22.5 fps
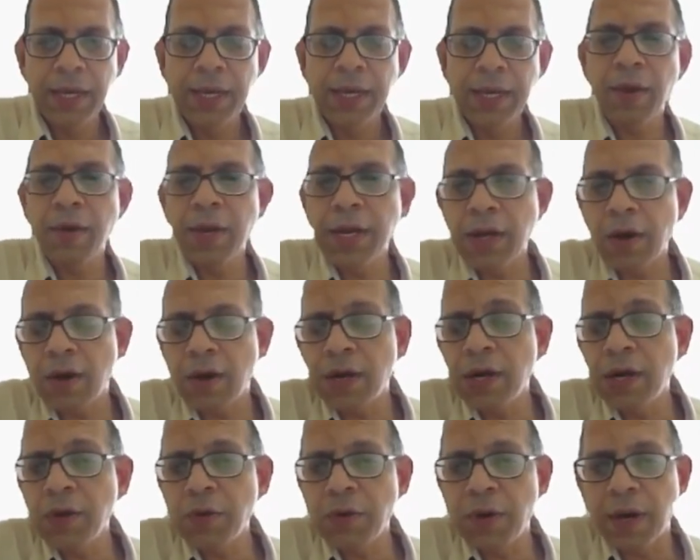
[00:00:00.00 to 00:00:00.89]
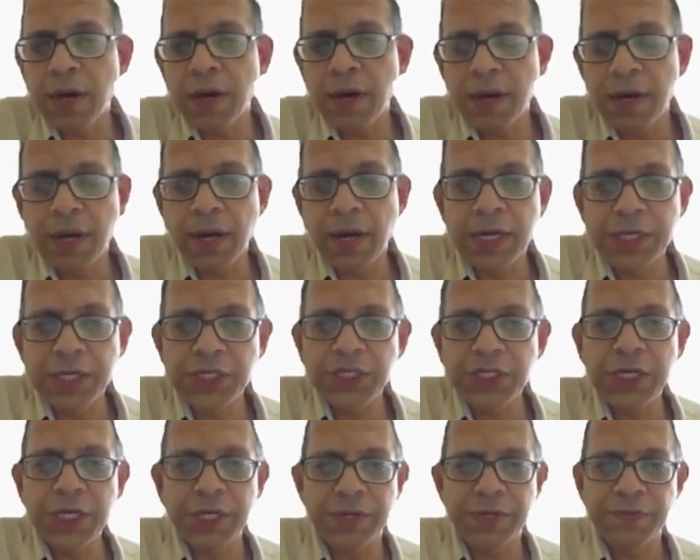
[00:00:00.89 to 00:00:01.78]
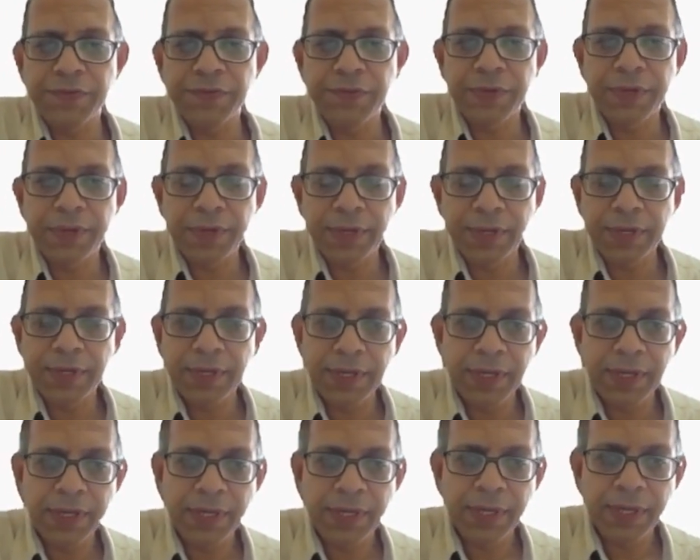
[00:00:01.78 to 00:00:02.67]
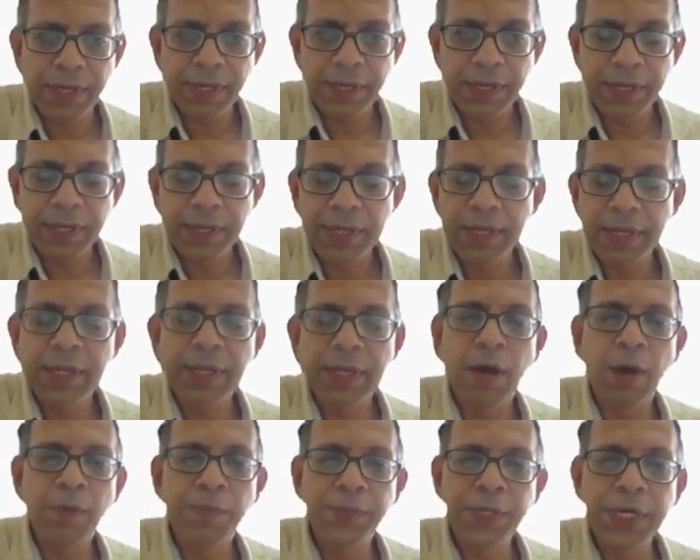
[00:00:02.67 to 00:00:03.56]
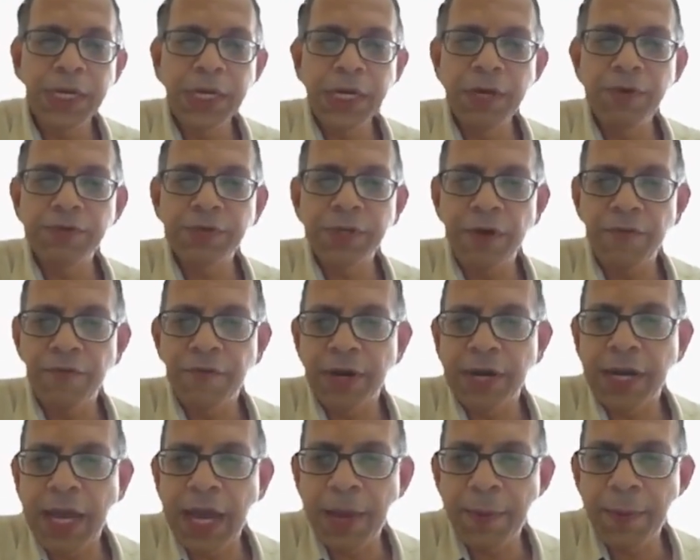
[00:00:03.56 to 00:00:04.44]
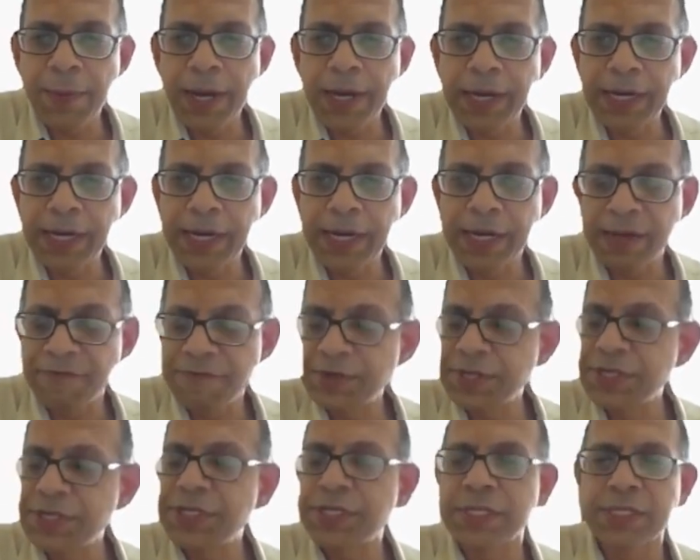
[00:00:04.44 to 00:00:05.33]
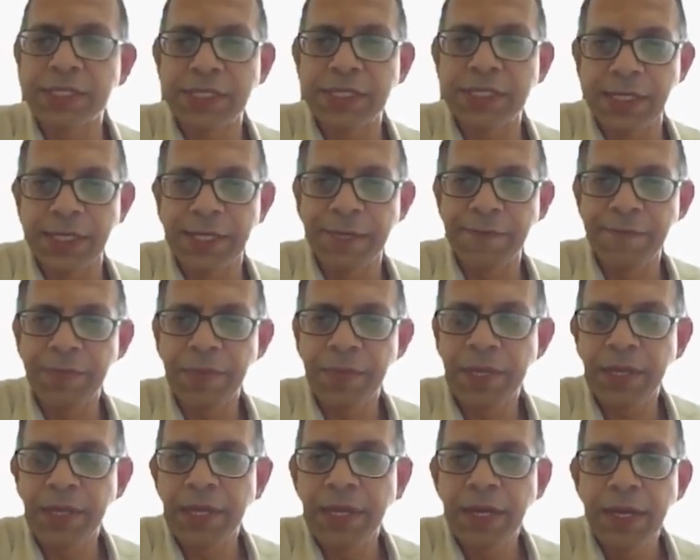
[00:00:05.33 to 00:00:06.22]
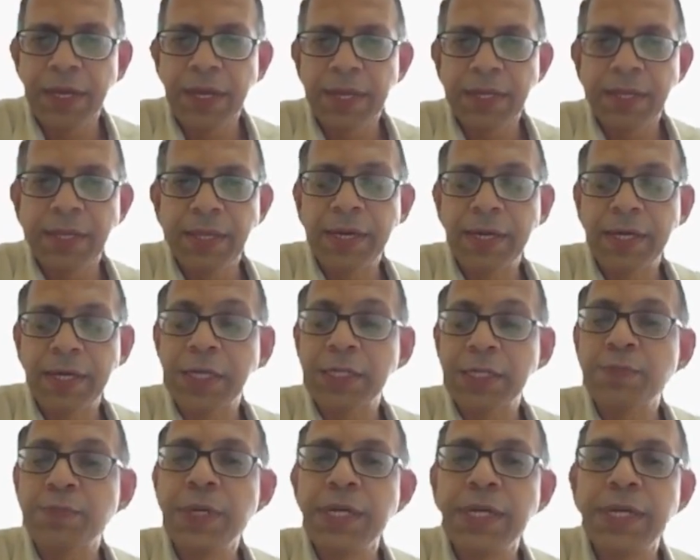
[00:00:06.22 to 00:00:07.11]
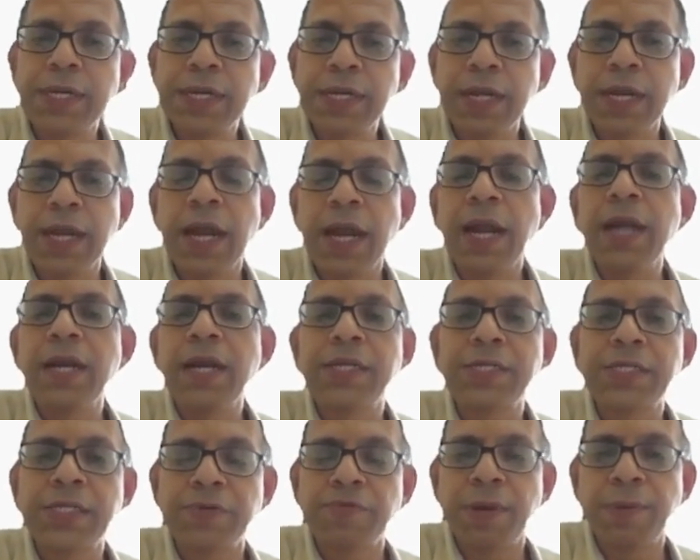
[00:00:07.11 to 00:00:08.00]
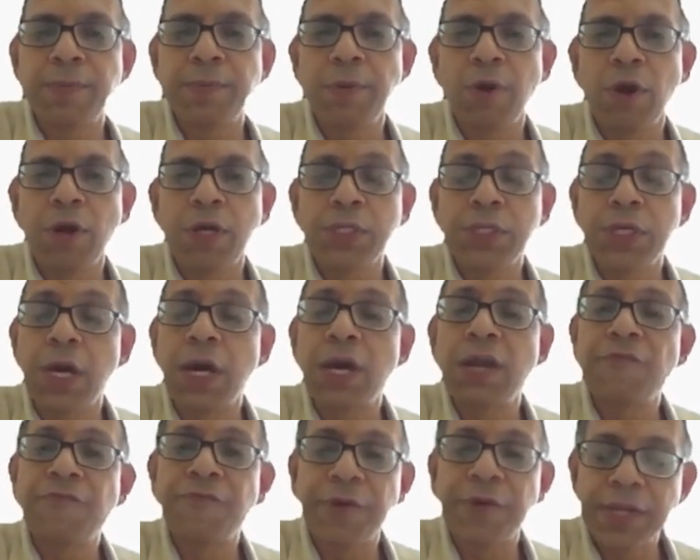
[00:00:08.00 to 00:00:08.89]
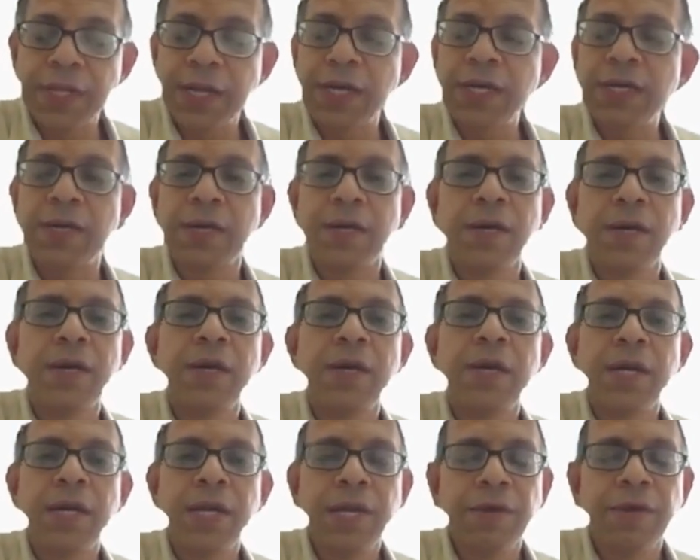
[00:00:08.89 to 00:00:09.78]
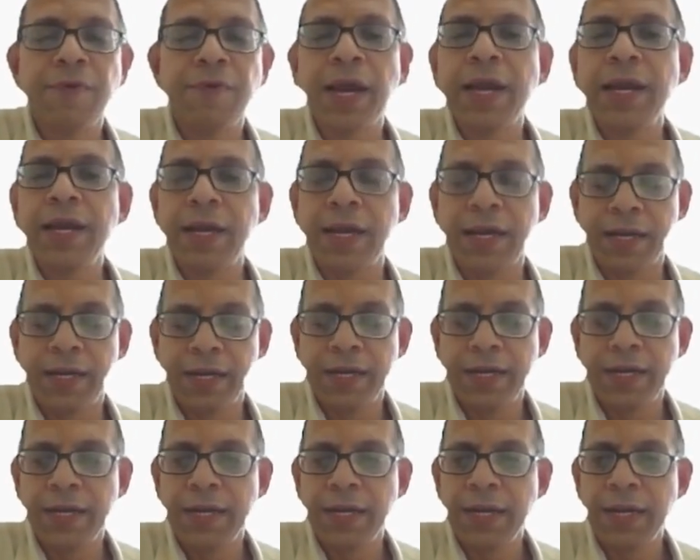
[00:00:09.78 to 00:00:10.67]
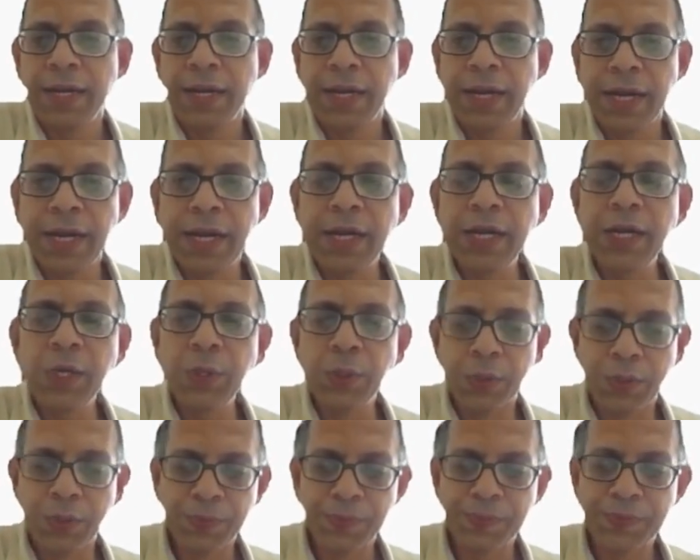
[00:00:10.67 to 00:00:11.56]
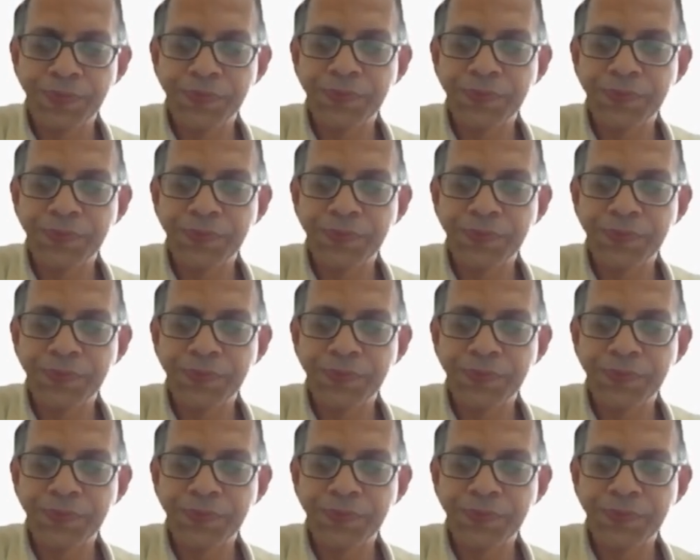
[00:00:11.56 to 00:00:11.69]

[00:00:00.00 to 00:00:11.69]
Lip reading: Now, in order to achieve the objectives of reliability and efficiency, the transmitter and receiver blocks are further divided into